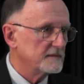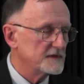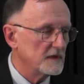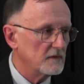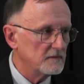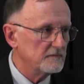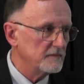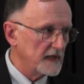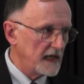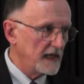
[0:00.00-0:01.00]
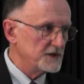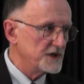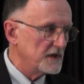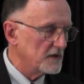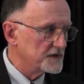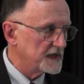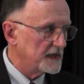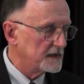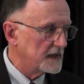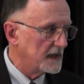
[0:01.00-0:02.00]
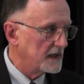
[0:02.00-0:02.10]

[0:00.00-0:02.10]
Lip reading: So NGOs and